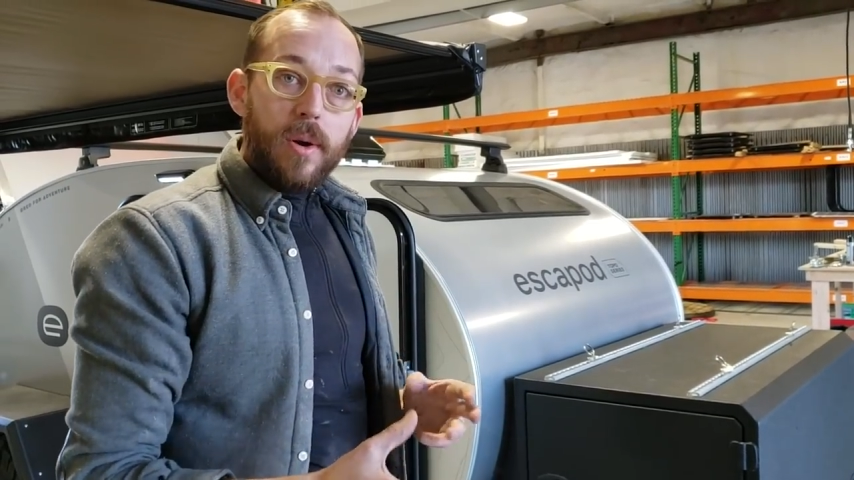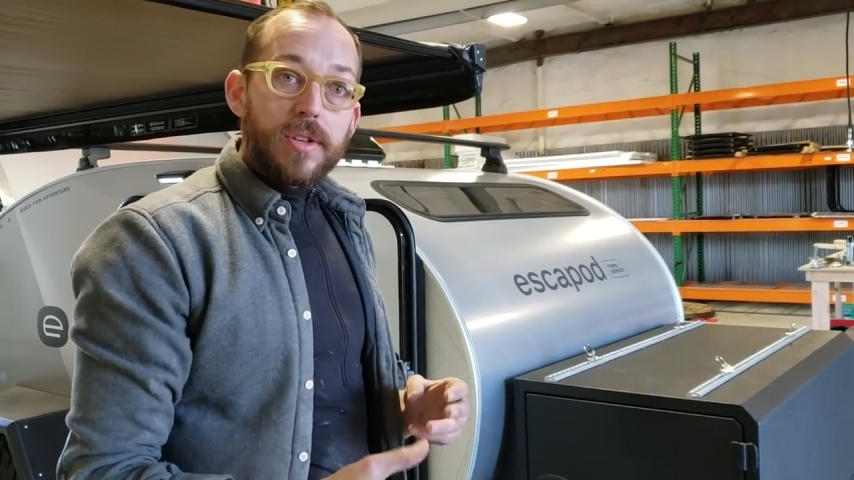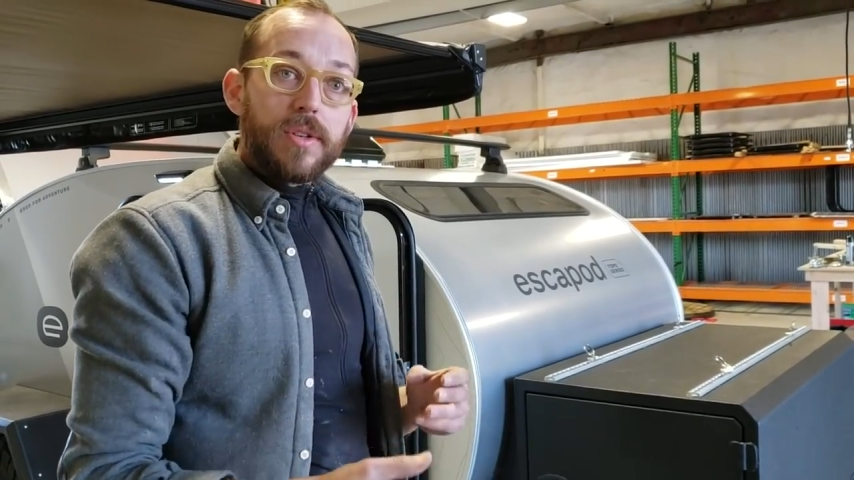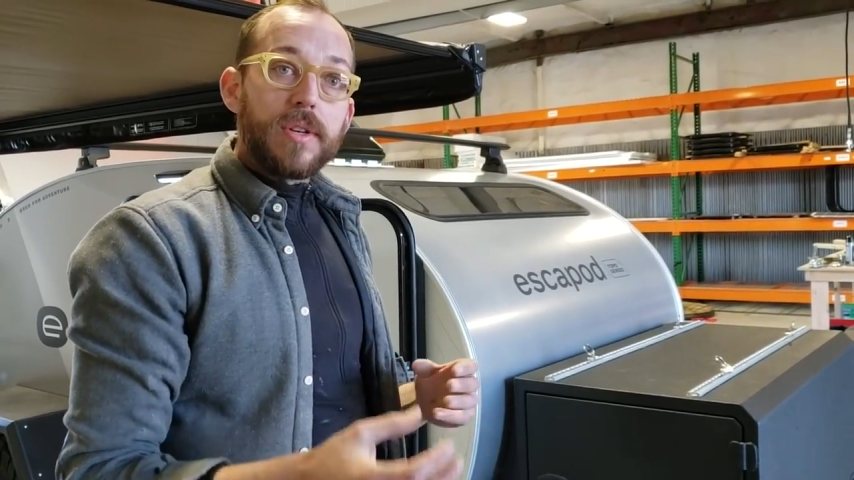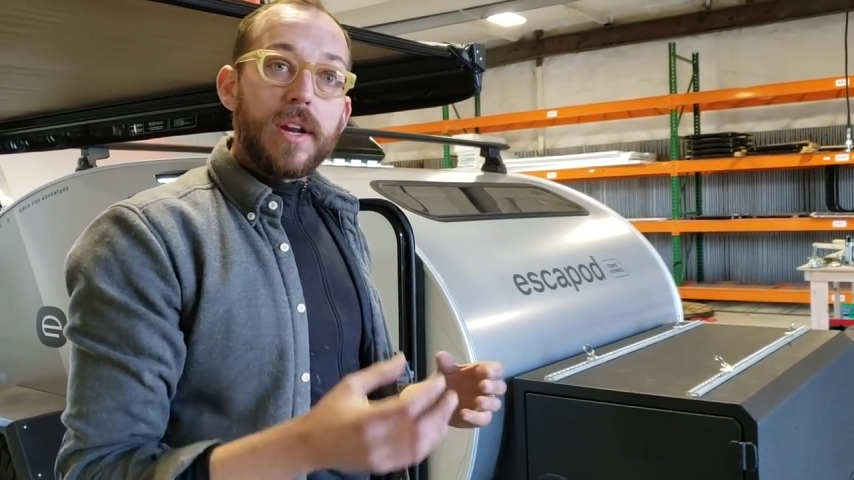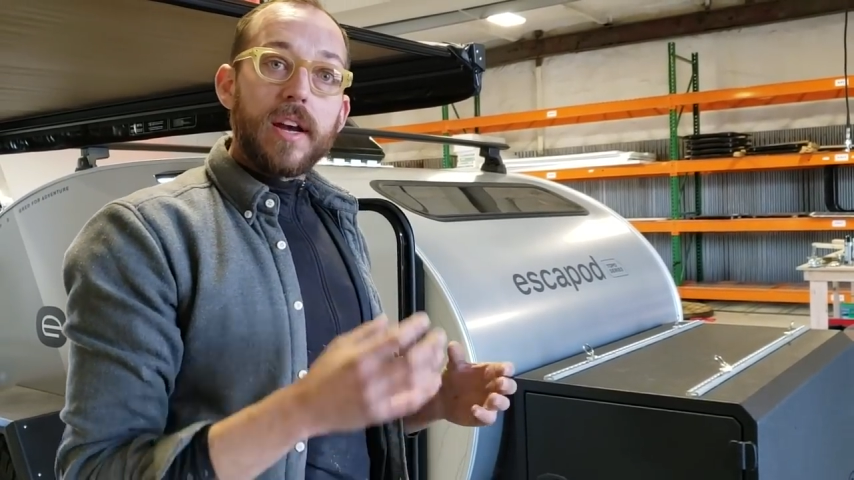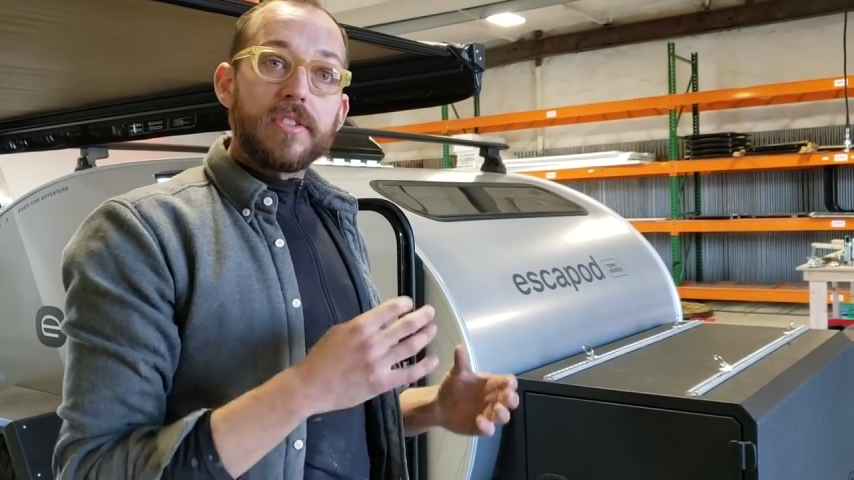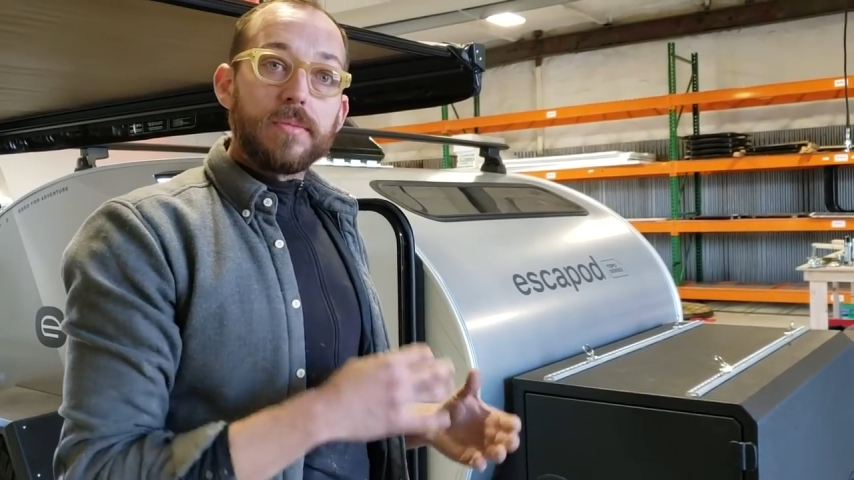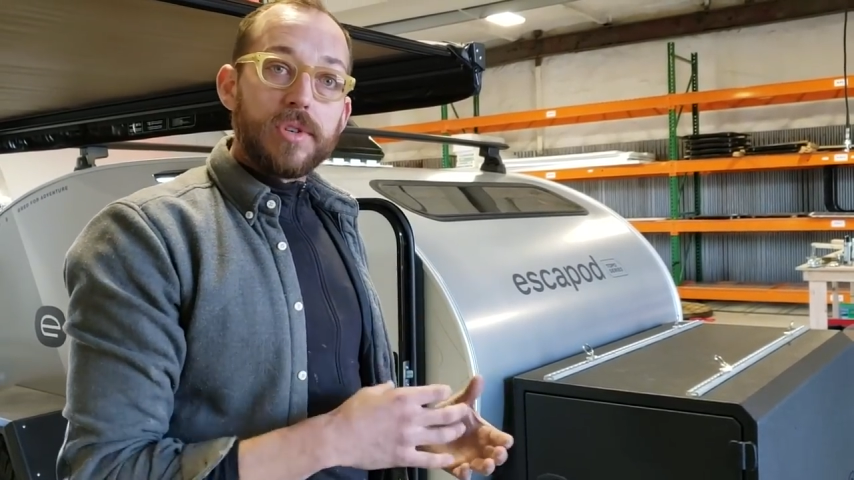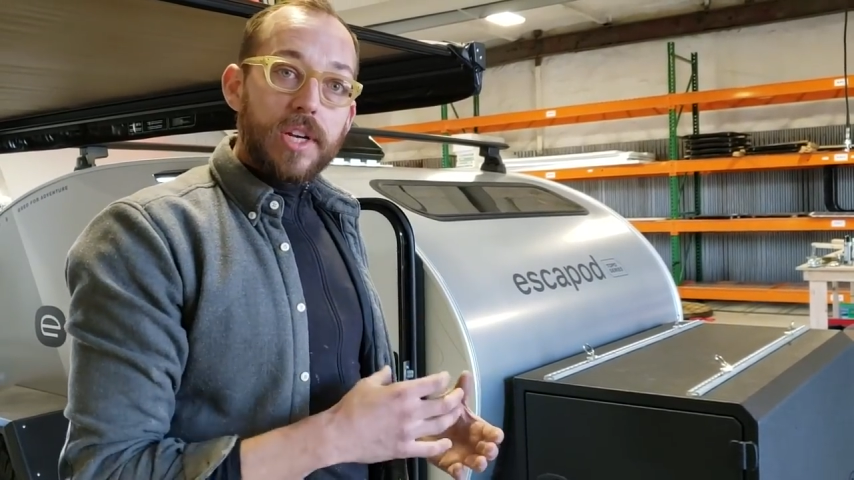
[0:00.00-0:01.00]
so you can have
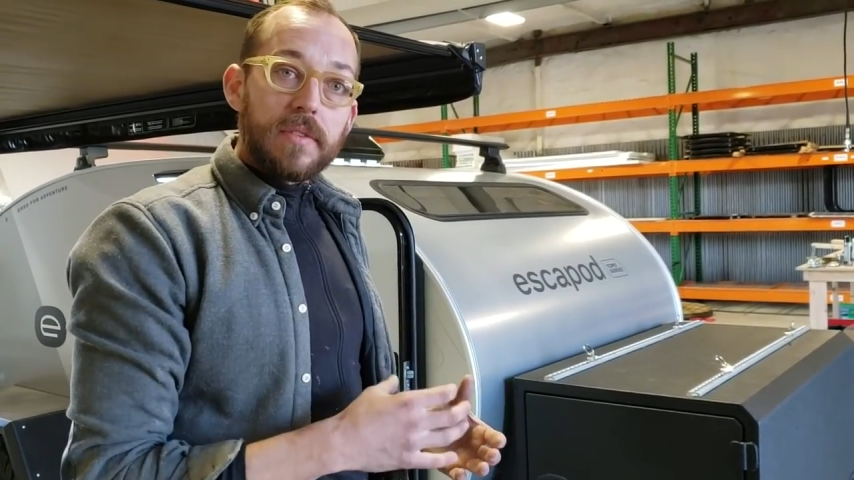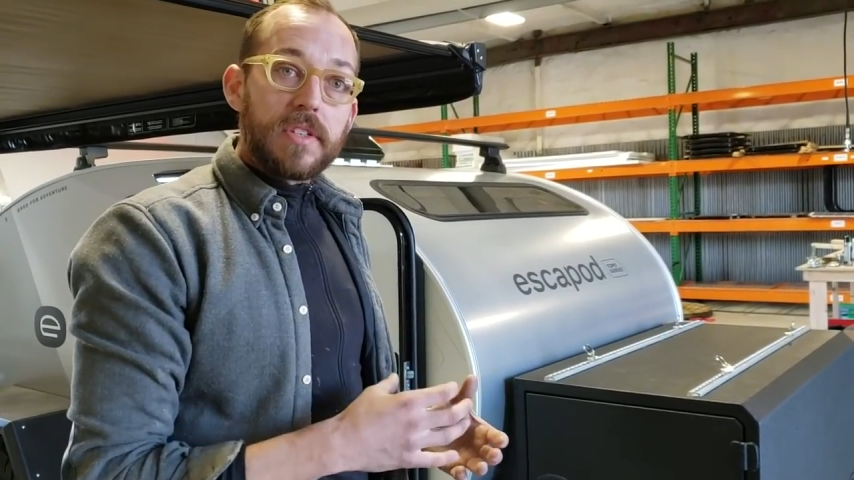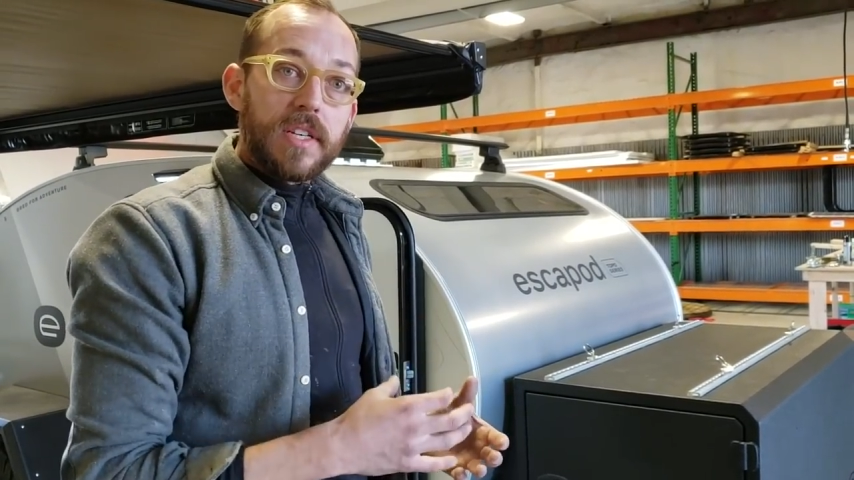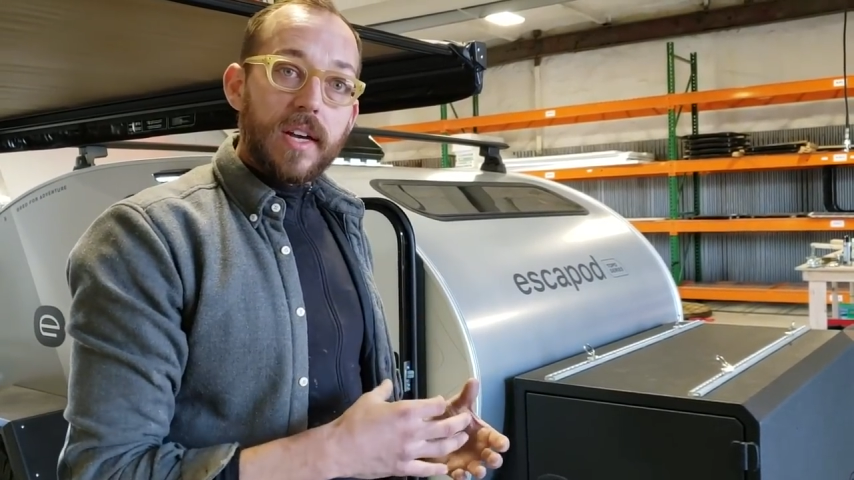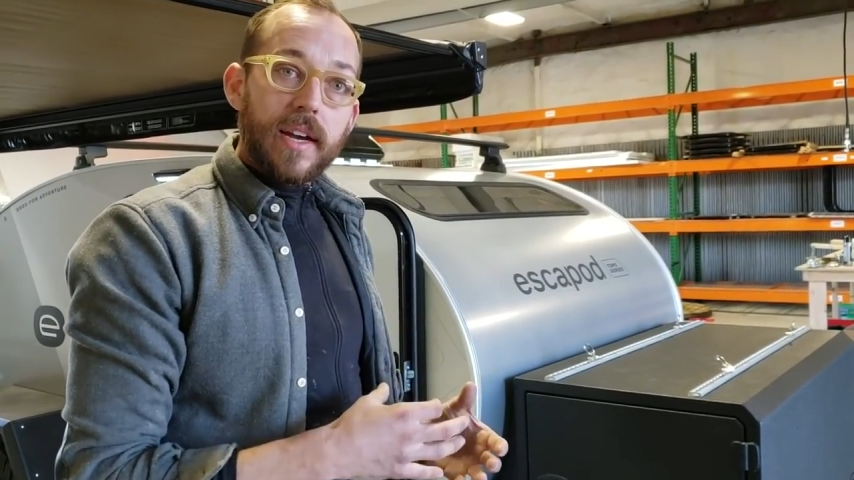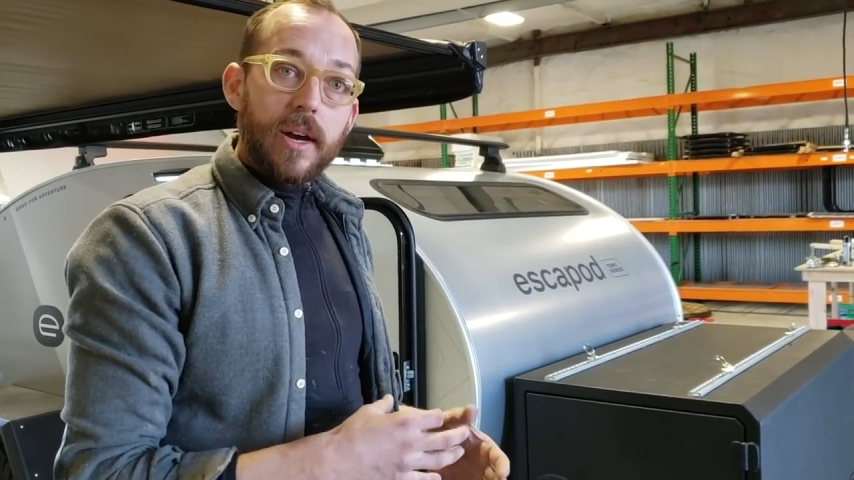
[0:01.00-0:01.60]
some GFCI